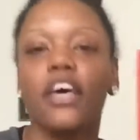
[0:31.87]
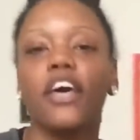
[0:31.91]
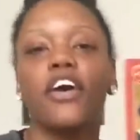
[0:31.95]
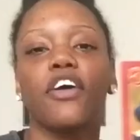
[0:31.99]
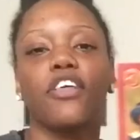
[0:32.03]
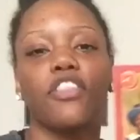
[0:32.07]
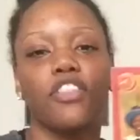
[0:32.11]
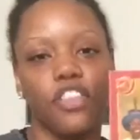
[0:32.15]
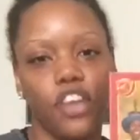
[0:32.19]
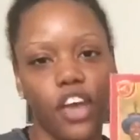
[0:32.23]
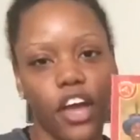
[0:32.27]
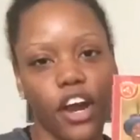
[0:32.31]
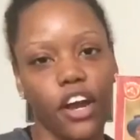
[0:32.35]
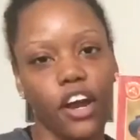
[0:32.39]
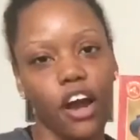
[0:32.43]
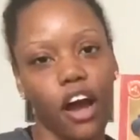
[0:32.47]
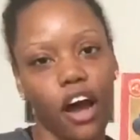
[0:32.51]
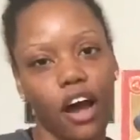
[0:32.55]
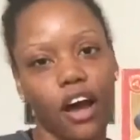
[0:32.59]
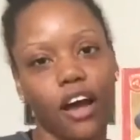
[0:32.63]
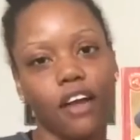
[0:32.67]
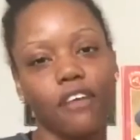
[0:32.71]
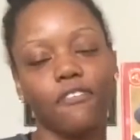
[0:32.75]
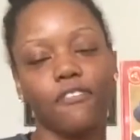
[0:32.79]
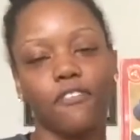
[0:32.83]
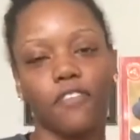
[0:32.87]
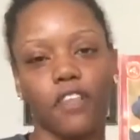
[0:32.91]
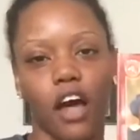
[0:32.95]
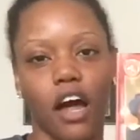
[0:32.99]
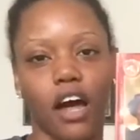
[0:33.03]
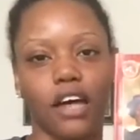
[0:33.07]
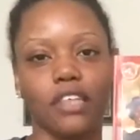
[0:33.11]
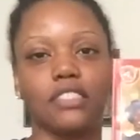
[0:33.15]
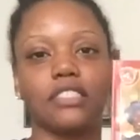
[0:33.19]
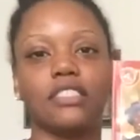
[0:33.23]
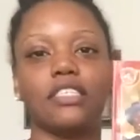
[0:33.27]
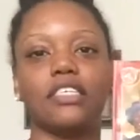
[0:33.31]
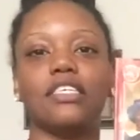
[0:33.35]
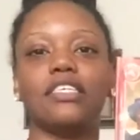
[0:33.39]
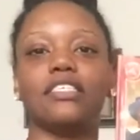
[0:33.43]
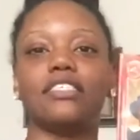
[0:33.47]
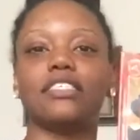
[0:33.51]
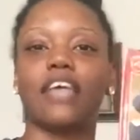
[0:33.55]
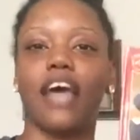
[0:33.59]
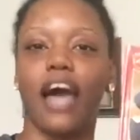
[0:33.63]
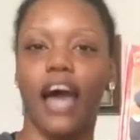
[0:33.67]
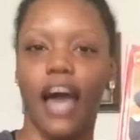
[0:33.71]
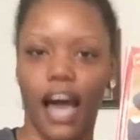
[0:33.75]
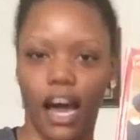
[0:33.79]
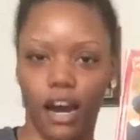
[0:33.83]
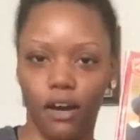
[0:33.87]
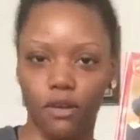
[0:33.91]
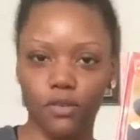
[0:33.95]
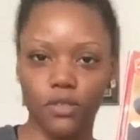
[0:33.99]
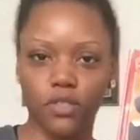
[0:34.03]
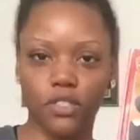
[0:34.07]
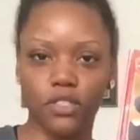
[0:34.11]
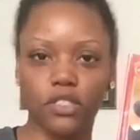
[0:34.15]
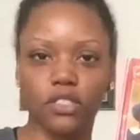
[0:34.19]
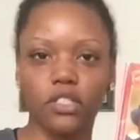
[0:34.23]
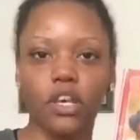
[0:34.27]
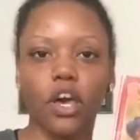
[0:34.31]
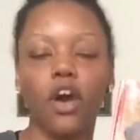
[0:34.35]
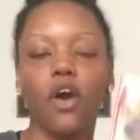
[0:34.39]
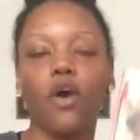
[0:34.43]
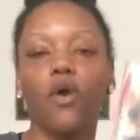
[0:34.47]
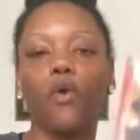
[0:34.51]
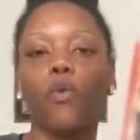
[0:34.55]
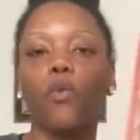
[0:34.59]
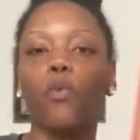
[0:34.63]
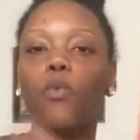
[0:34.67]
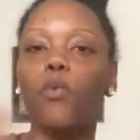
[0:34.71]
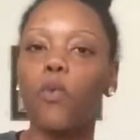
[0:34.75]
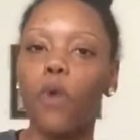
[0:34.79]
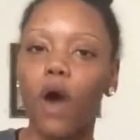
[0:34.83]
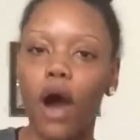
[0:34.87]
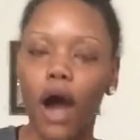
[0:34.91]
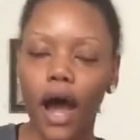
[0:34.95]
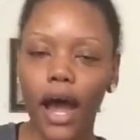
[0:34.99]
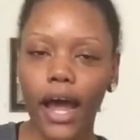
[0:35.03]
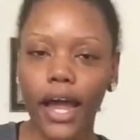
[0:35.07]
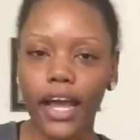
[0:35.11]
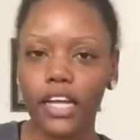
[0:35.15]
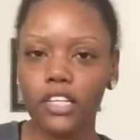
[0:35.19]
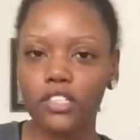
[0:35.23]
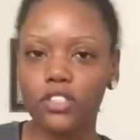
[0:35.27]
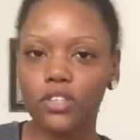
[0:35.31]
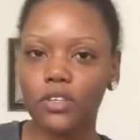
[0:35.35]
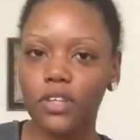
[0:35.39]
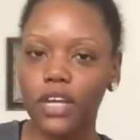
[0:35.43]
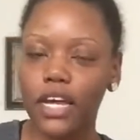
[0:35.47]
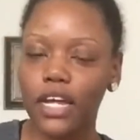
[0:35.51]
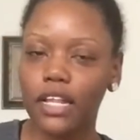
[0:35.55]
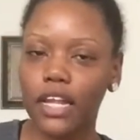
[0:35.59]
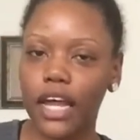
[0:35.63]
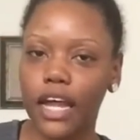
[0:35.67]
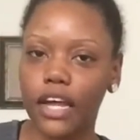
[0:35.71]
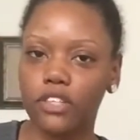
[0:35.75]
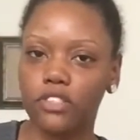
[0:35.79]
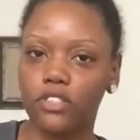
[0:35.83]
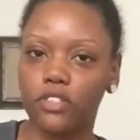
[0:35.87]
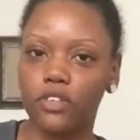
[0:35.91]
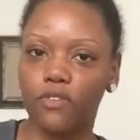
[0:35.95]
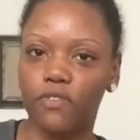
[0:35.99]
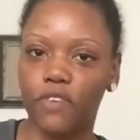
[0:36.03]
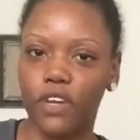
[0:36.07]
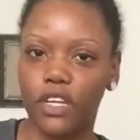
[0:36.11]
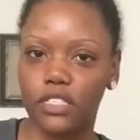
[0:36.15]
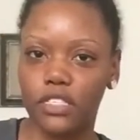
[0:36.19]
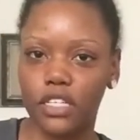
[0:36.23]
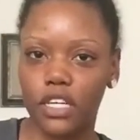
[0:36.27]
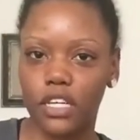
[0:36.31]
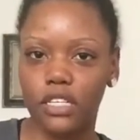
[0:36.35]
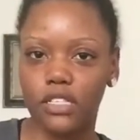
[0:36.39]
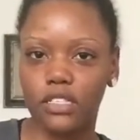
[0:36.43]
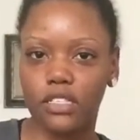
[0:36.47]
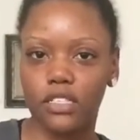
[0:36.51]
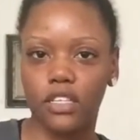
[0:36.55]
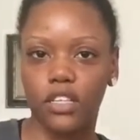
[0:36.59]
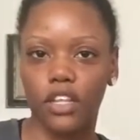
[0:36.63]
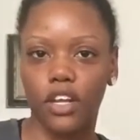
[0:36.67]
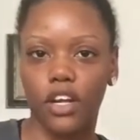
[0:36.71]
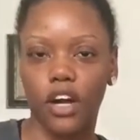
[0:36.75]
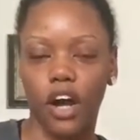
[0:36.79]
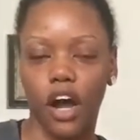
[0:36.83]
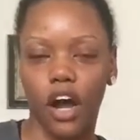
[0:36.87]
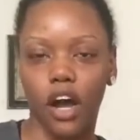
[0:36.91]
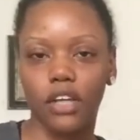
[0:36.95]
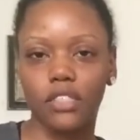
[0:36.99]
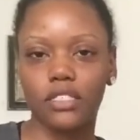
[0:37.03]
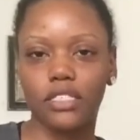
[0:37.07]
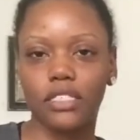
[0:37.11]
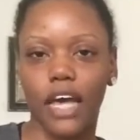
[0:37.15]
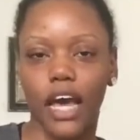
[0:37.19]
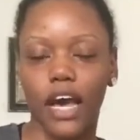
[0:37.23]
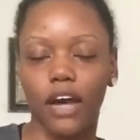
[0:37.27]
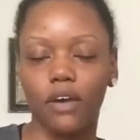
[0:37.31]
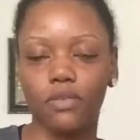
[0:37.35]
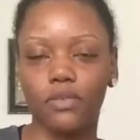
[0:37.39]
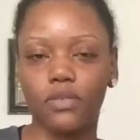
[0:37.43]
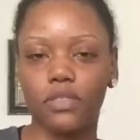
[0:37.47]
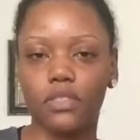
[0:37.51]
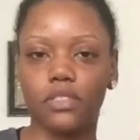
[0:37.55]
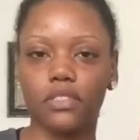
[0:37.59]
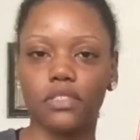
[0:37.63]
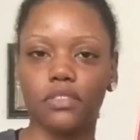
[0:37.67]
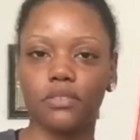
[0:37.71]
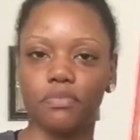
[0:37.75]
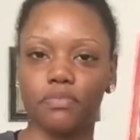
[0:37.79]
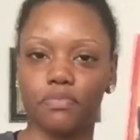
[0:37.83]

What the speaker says: their Aunt Flossie's house. Why do they like to visit their aunt's house?